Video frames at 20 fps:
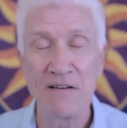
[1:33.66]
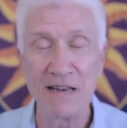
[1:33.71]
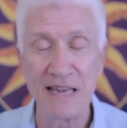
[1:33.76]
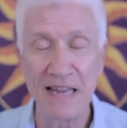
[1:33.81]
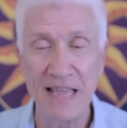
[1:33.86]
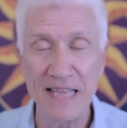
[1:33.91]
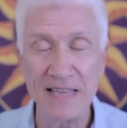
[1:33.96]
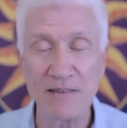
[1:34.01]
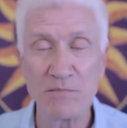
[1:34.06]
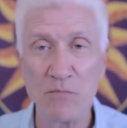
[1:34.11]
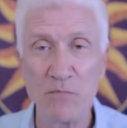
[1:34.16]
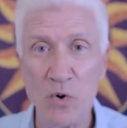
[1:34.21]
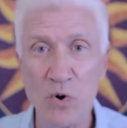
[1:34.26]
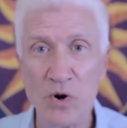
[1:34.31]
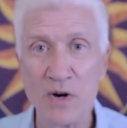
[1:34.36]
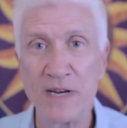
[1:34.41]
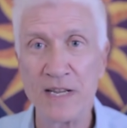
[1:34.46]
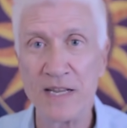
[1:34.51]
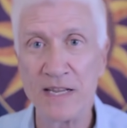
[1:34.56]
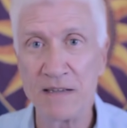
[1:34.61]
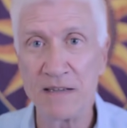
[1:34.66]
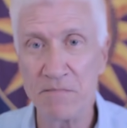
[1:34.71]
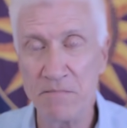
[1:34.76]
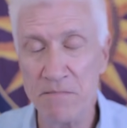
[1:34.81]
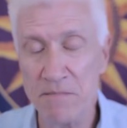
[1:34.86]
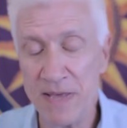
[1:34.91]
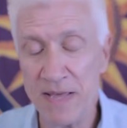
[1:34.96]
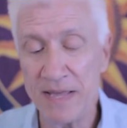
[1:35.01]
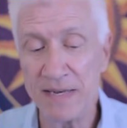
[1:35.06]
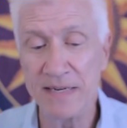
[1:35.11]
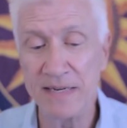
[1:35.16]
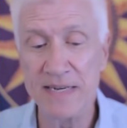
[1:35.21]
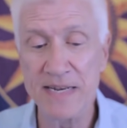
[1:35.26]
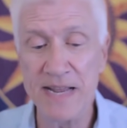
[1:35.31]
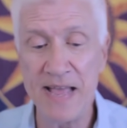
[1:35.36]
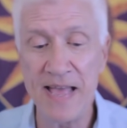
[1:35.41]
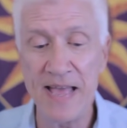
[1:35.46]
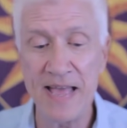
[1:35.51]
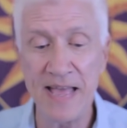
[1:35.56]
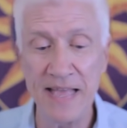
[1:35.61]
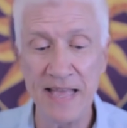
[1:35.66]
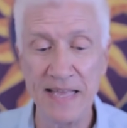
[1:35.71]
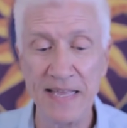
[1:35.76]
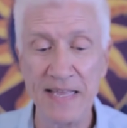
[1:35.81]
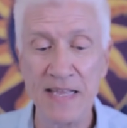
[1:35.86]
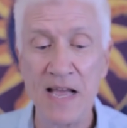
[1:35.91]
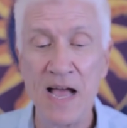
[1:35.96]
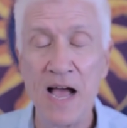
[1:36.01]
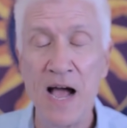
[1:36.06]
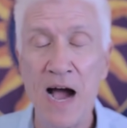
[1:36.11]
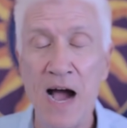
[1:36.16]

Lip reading: late morning, midday,